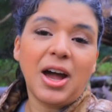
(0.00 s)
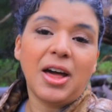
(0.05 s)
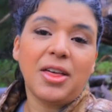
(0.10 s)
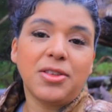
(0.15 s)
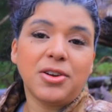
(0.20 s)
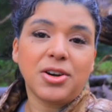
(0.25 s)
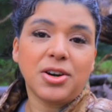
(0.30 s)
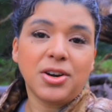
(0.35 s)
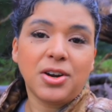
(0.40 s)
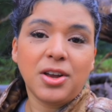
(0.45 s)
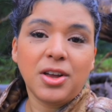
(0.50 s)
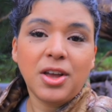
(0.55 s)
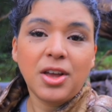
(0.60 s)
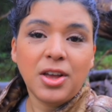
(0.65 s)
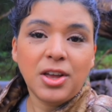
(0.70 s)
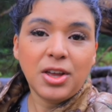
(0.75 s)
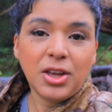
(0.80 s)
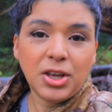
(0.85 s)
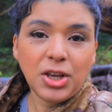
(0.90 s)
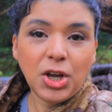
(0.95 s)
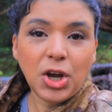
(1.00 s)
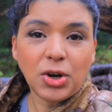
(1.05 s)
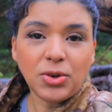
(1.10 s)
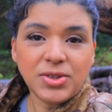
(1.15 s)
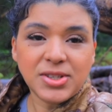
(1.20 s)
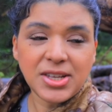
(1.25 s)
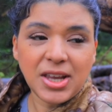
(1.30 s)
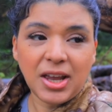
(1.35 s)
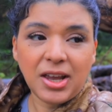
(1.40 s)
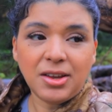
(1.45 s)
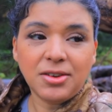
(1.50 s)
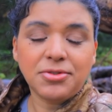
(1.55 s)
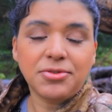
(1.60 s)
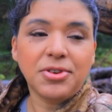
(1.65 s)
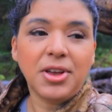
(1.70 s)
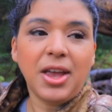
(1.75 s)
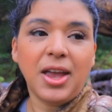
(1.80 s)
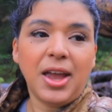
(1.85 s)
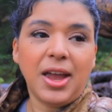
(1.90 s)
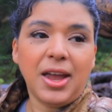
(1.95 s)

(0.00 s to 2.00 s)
other goat safe.